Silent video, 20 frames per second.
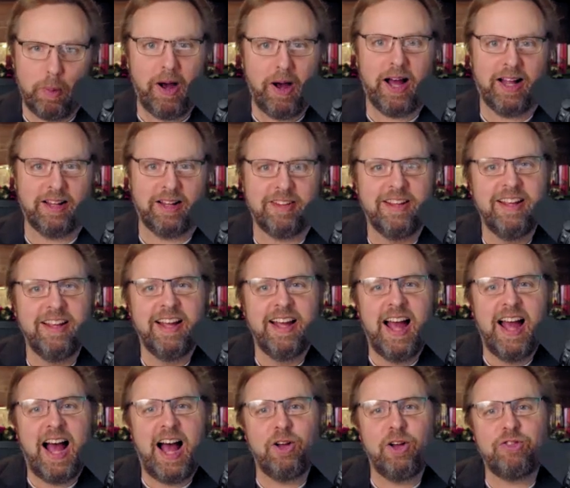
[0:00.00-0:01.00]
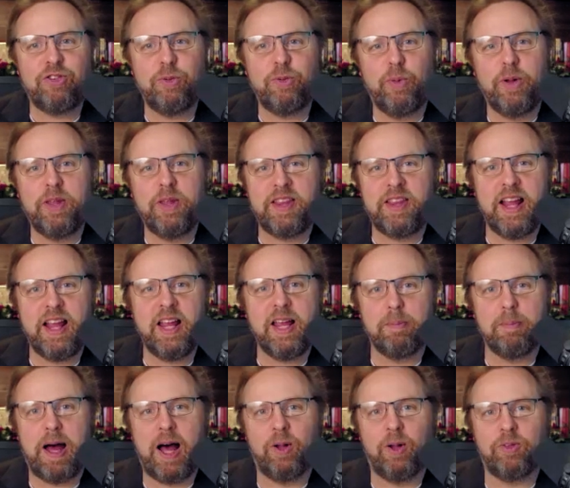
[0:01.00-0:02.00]
But how should we think
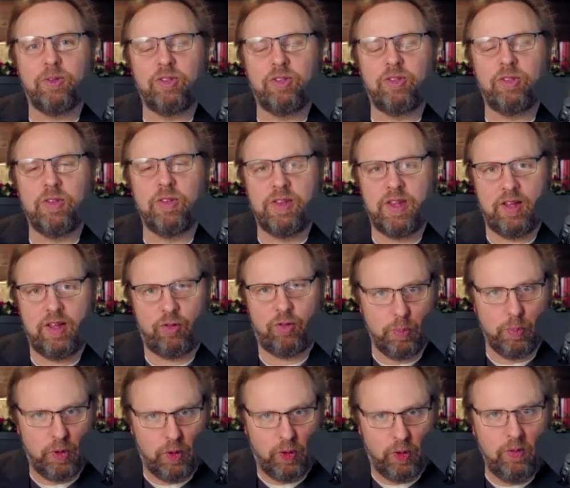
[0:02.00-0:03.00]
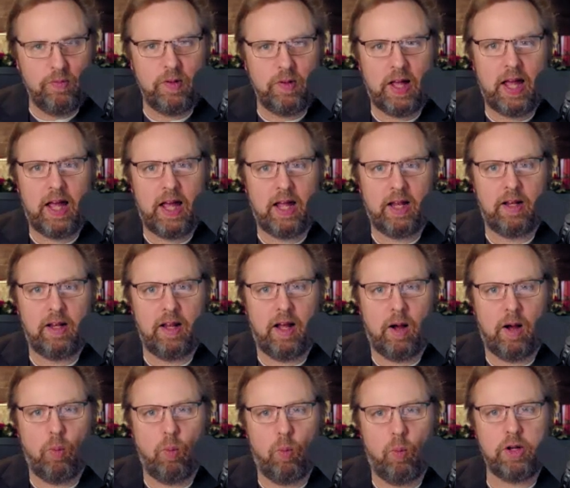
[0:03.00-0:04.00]
about this move, and
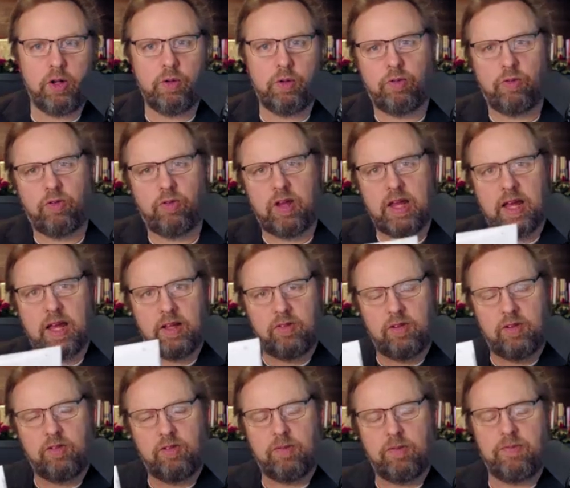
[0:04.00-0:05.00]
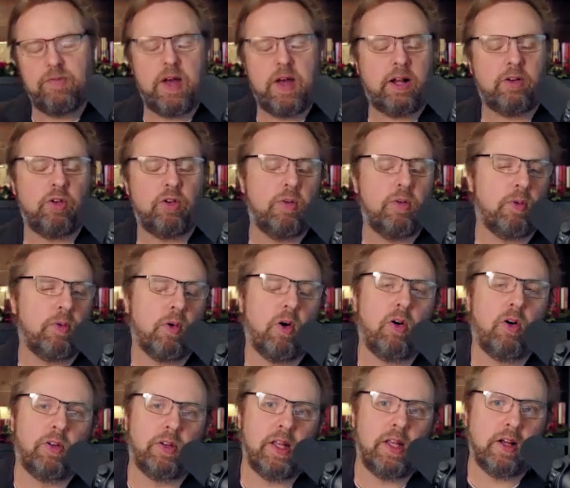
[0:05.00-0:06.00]
uh, what do you see as its effect
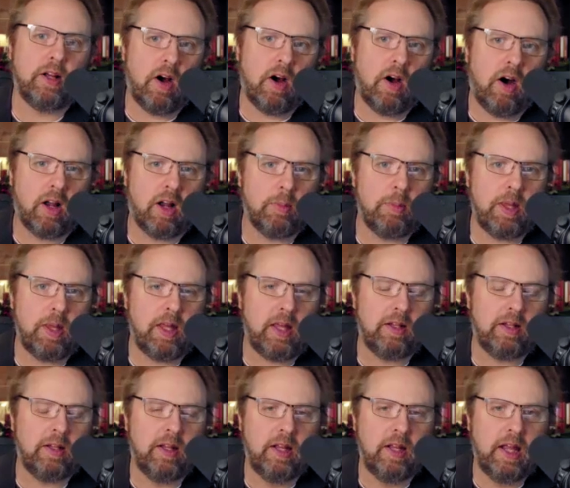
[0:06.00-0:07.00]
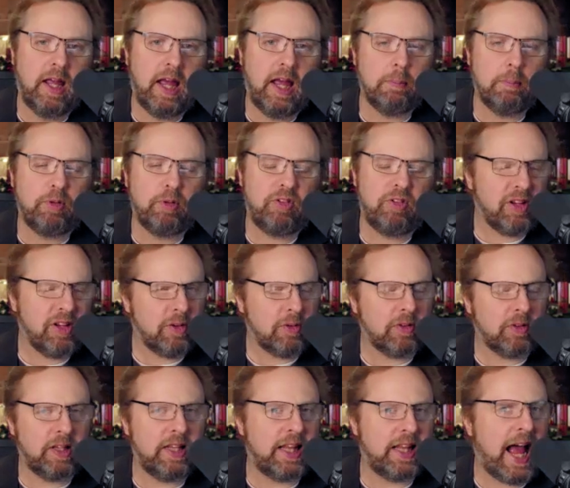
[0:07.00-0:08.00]
overall on the economy and and
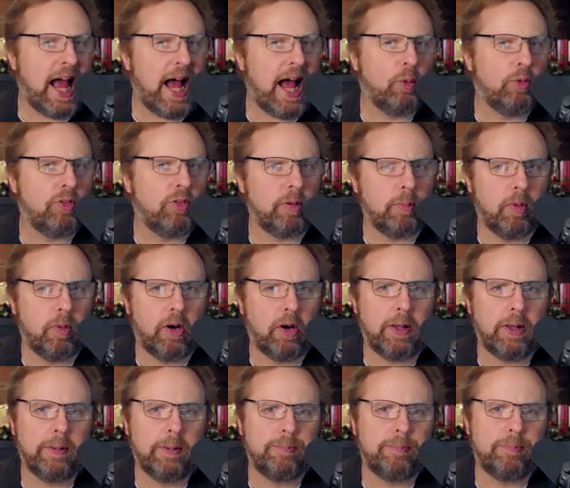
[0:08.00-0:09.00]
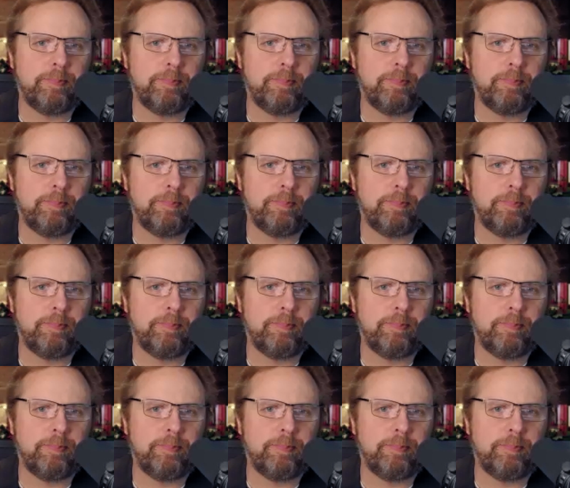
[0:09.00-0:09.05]
particularly the housing market?